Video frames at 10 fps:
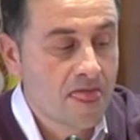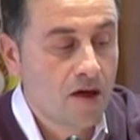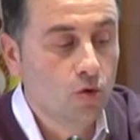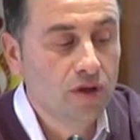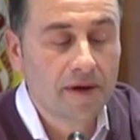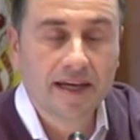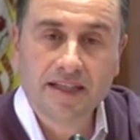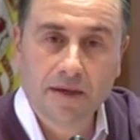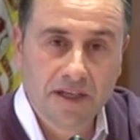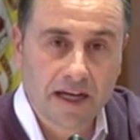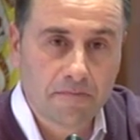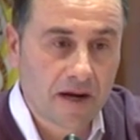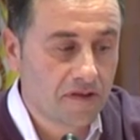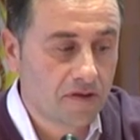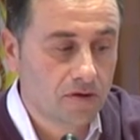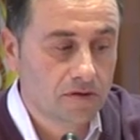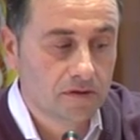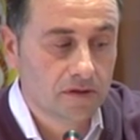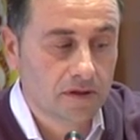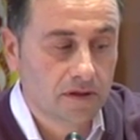there's a
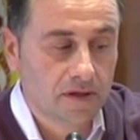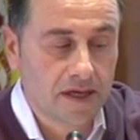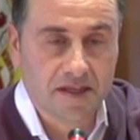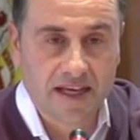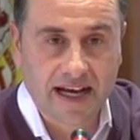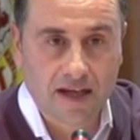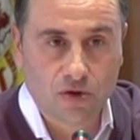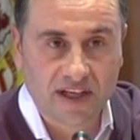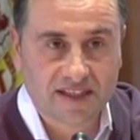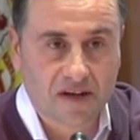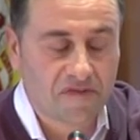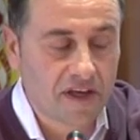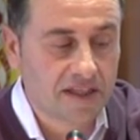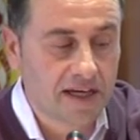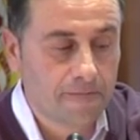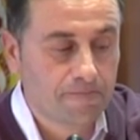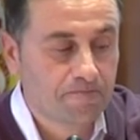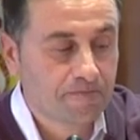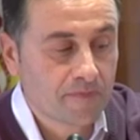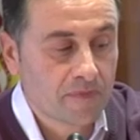process ongoing or what. And
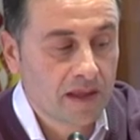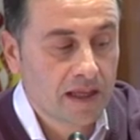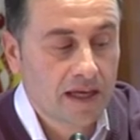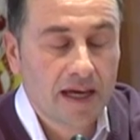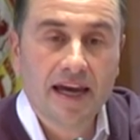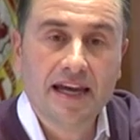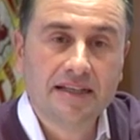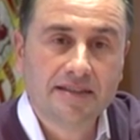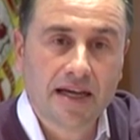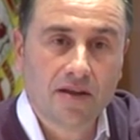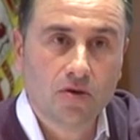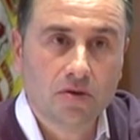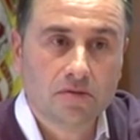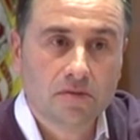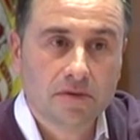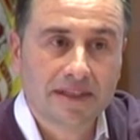once the deadline is finished,